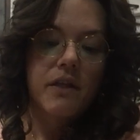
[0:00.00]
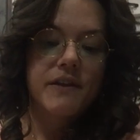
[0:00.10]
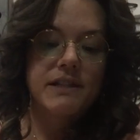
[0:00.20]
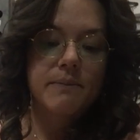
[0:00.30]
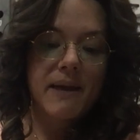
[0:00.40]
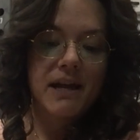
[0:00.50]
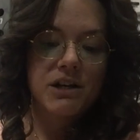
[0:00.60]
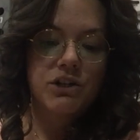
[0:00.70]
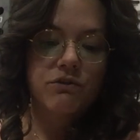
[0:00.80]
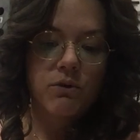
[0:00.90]
The
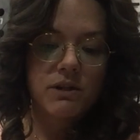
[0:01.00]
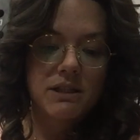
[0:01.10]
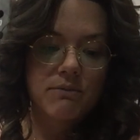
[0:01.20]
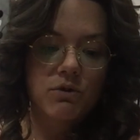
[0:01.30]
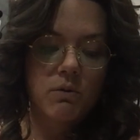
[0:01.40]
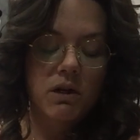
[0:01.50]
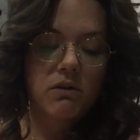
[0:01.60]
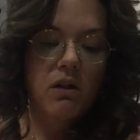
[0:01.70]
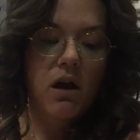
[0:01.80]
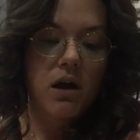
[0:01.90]
Spanish forced them to work
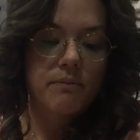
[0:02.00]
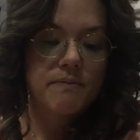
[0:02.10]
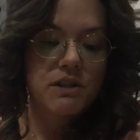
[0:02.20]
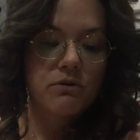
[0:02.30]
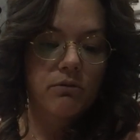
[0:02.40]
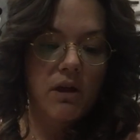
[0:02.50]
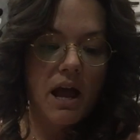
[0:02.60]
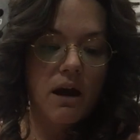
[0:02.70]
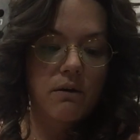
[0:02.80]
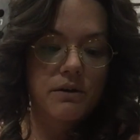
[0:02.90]
long, miserable
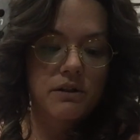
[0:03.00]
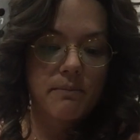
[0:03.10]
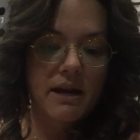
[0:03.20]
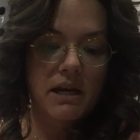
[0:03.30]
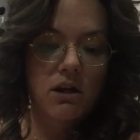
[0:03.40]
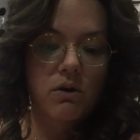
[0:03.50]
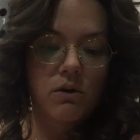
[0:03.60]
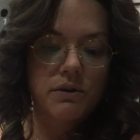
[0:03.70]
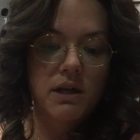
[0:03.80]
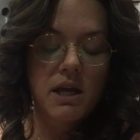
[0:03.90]
hours mining gold.